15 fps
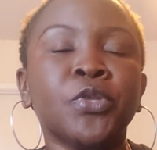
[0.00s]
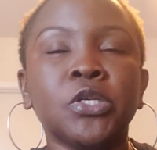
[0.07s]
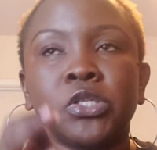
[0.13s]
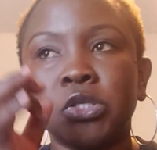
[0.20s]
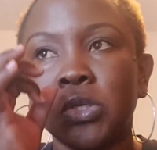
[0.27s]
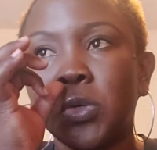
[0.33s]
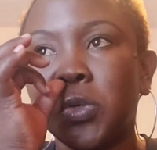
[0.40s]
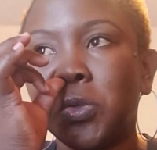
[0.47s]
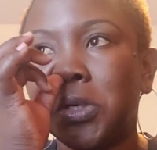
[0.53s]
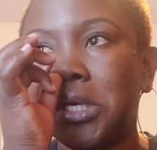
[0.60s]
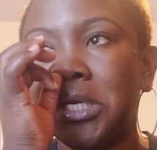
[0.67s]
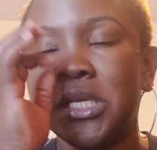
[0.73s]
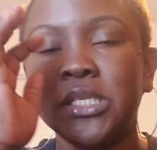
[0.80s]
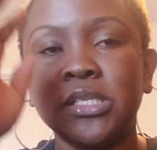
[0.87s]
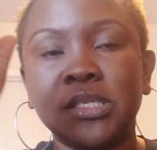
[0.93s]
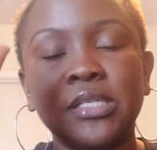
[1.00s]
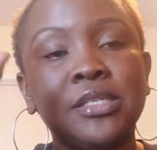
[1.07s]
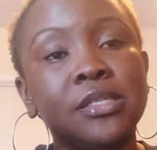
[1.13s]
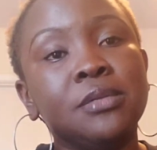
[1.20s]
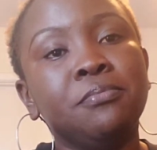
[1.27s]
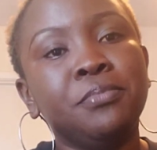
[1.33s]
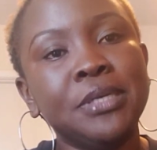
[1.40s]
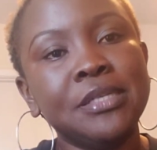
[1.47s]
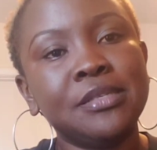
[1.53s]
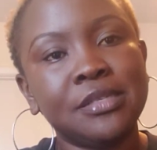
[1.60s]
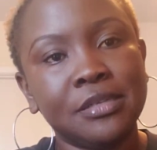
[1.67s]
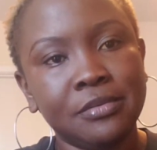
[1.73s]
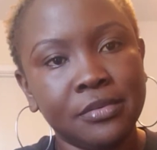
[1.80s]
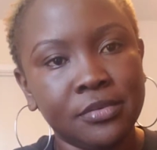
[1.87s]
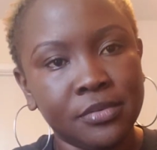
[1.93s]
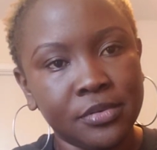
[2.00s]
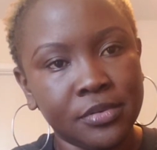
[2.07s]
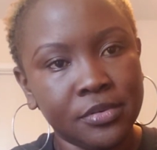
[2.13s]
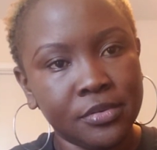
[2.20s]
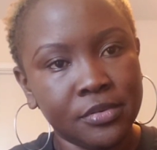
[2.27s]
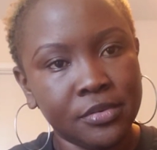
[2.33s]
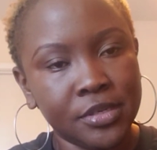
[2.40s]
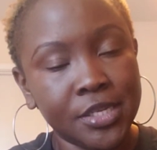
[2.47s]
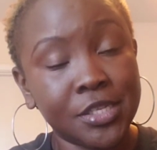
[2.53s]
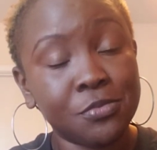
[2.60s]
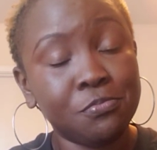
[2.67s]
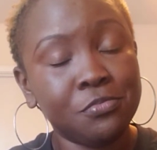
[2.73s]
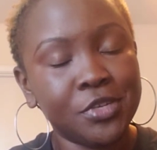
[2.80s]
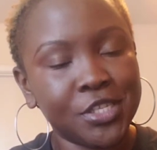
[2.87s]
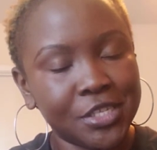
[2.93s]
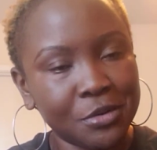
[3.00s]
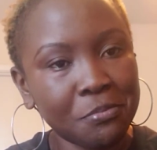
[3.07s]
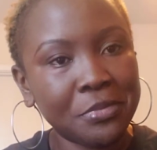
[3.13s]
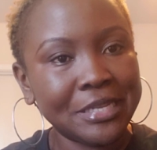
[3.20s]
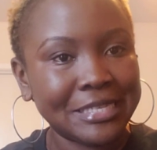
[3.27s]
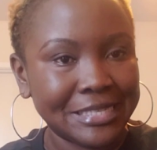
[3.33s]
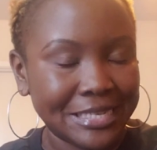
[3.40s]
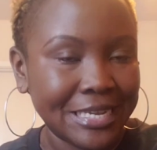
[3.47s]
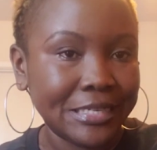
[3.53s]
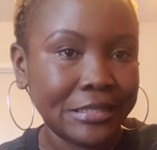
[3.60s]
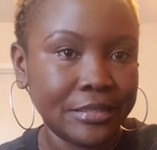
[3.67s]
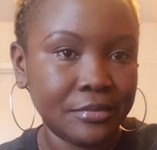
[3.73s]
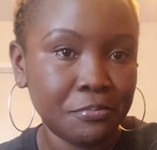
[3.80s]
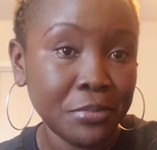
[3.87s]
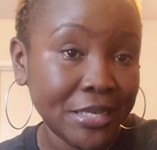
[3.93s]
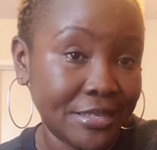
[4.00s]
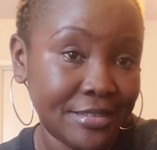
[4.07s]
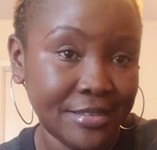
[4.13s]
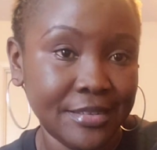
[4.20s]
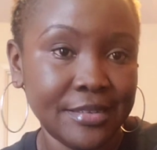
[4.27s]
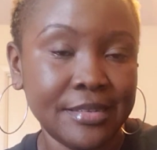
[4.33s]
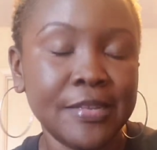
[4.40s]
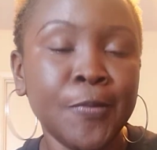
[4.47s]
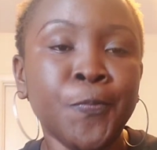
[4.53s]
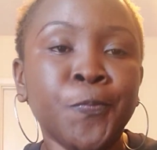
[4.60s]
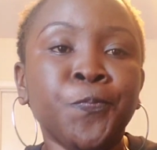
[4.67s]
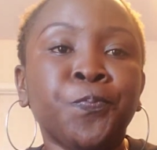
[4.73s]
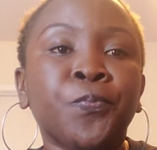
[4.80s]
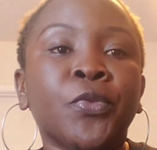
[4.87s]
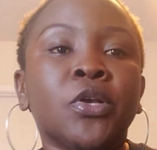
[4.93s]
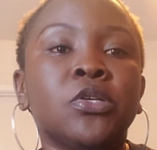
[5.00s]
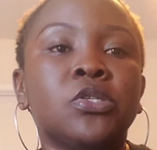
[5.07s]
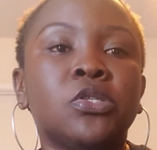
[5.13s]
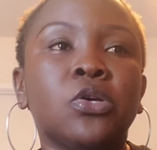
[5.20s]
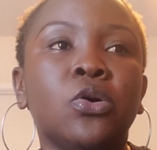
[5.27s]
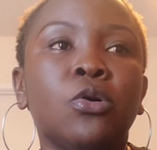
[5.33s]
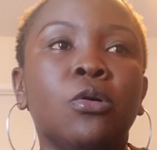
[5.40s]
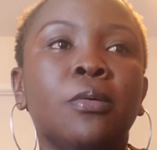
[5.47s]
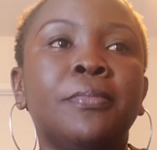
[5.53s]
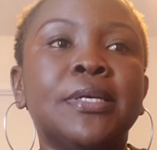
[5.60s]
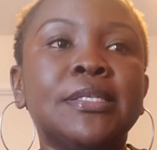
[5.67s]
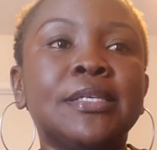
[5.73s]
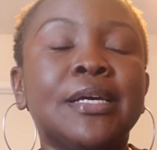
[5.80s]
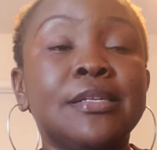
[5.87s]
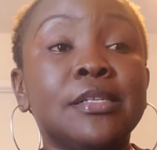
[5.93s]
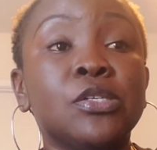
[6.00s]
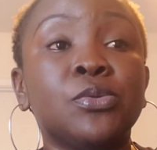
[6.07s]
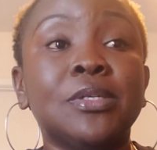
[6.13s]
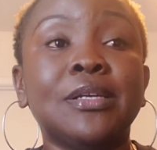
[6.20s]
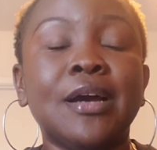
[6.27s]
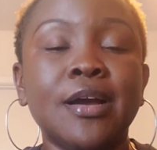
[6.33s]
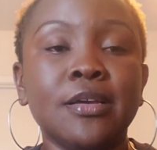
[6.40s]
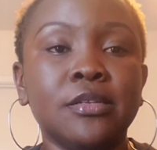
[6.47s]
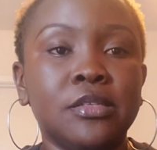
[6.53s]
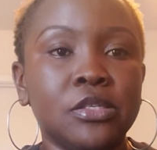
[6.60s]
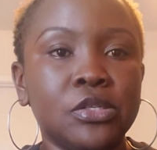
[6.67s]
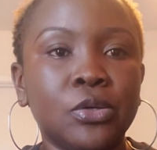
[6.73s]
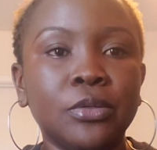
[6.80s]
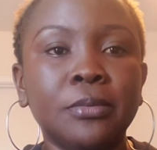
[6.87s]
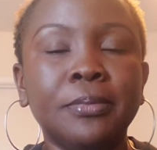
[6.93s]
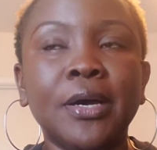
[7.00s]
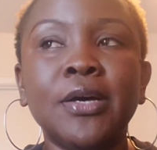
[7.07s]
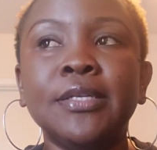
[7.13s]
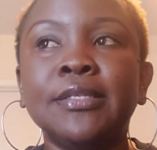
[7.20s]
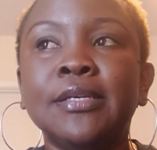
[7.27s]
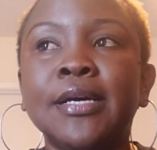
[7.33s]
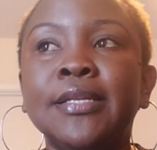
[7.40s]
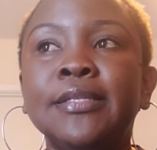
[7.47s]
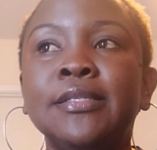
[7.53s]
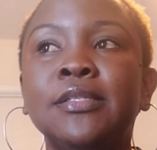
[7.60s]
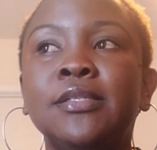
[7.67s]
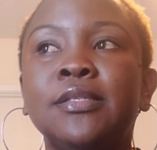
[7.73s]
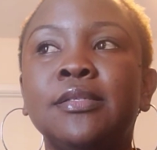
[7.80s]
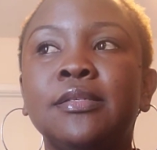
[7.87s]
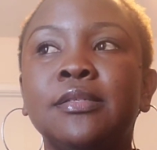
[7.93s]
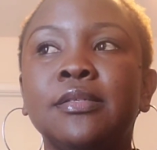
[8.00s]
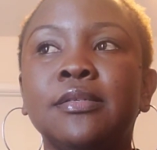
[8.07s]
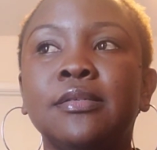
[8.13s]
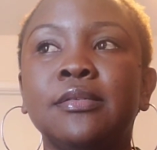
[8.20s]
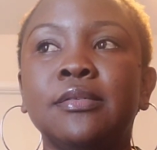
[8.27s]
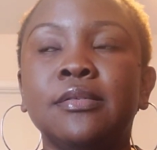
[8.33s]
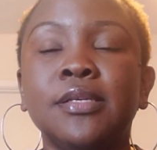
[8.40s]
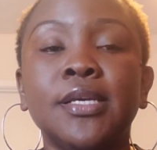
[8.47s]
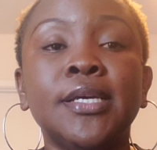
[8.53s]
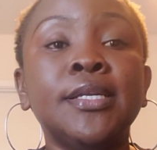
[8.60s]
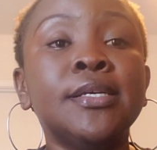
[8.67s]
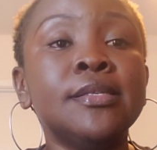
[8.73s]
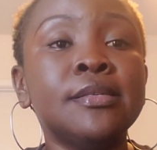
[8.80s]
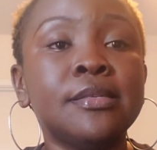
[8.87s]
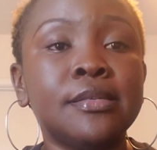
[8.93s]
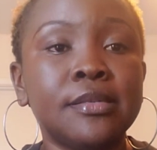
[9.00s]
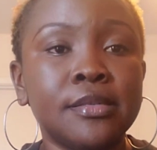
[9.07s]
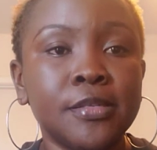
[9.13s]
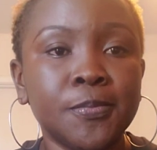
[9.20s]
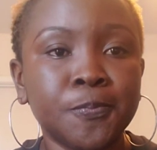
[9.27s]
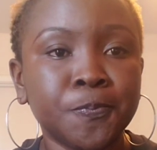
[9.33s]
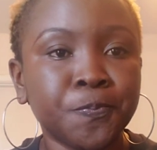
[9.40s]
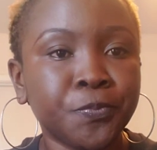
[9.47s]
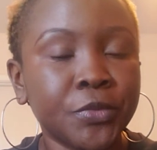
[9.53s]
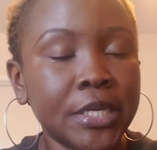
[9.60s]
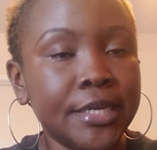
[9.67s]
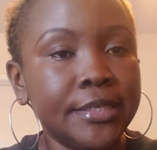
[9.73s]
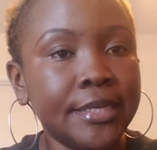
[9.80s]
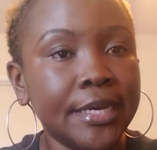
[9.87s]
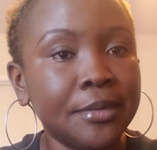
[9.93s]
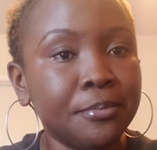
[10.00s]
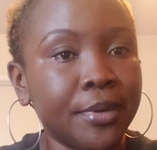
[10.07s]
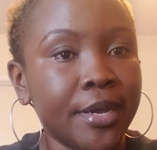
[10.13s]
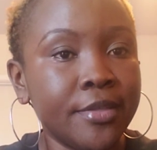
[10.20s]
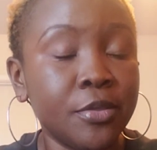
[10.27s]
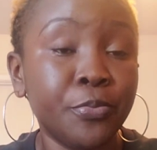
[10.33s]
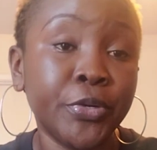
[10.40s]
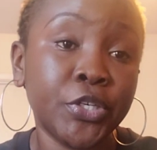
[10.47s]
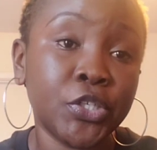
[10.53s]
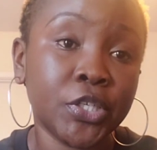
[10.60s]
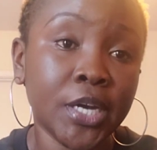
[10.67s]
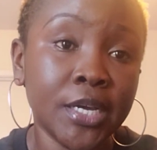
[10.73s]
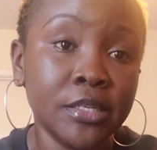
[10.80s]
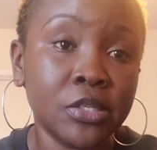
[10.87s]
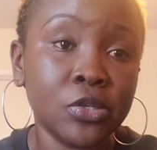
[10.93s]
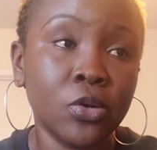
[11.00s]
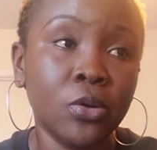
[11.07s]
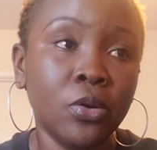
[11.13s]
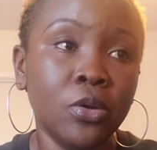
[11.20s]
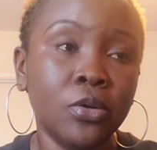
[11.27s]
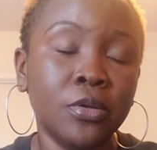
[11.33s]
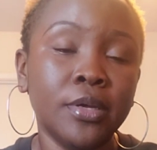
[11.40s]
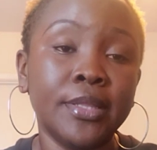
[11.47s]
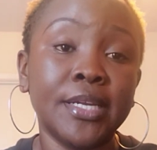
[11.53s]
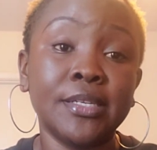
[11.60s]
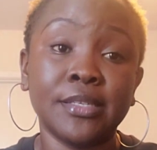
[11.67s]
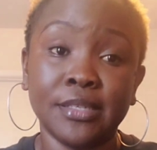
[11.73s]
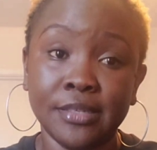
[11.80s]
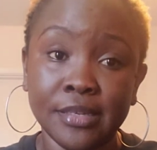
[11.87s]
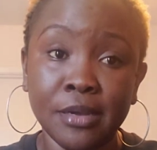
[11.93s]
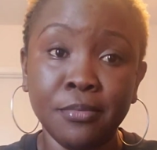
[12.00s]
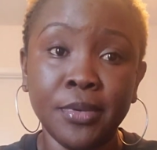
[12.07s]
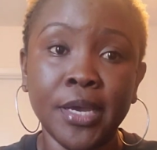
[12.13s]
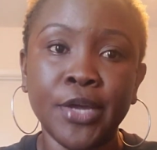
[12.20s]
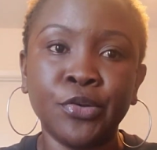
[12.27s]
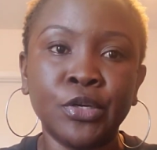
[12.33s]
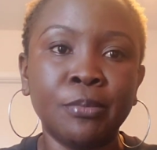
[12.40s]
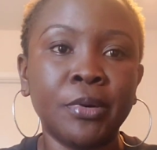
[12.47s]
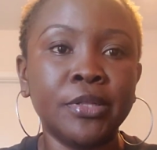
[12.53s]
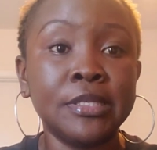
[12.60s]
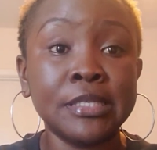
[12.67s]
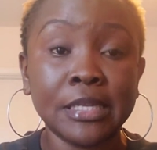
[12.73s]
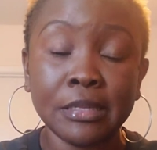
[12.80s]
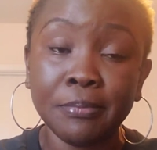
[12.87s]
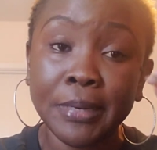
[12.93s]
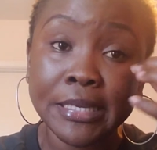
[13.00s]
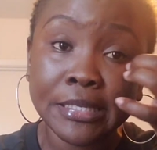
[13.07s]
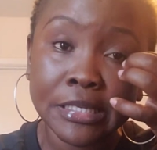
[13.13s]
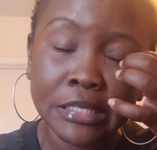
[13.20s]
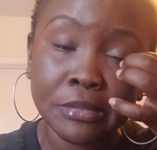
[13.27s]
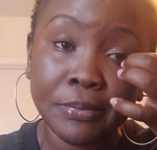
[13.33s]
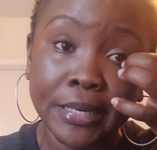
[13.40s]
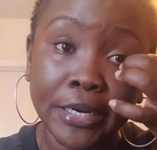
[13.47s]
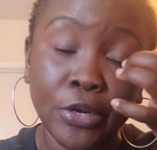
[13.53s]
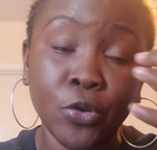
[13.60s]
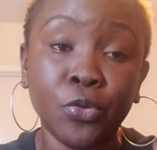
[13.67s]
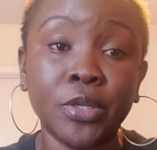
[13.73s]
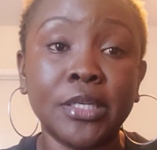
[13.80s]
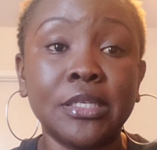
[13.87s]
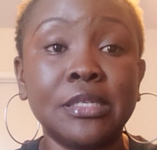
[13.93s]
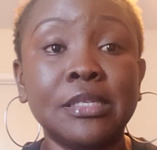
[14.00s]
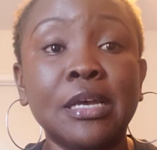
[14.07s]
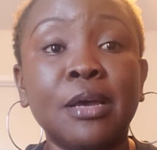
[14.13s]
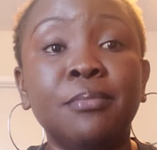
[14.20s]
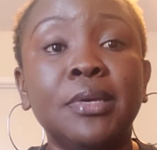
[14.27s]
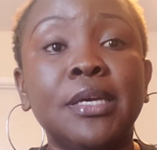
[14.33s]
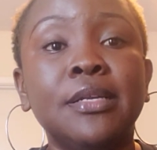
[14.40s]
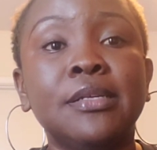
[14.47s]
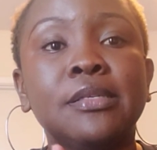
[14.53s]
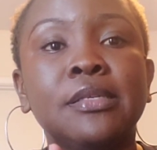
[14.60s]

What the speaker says: So it's in bits and it's in bits and pieces. So basically that's what IELTS is all about, and it is done by the British Council that is in Zambia. I don't know about these other places, but I know that in Zambia